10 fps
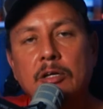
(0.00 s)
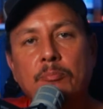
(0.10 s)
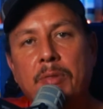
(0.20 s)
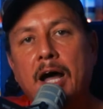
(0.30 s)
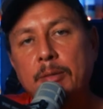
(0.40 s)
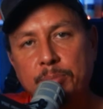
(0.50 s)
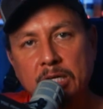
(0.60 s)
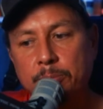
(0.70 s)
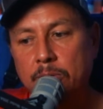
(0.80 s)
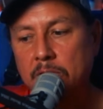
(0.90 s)
"My
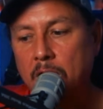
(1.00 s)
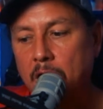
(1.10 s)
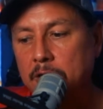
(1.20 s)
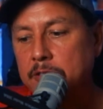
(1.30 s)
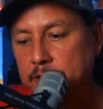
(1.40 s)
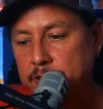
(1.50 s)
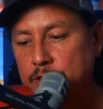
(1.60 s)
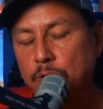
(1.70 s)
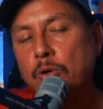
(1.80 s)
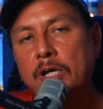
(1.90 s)
people are
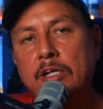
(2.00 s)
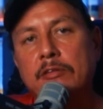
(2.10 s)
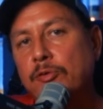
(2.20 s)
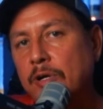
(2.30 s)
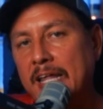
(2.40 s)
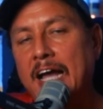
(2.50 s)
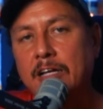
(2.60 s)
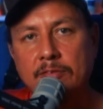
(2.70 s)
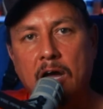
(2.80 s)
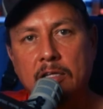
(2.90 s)
destroyed for a lack
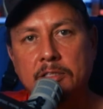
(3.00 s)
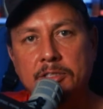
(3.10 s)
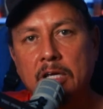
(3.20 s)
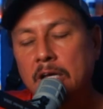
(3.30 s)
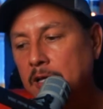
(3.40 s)
of knowledge."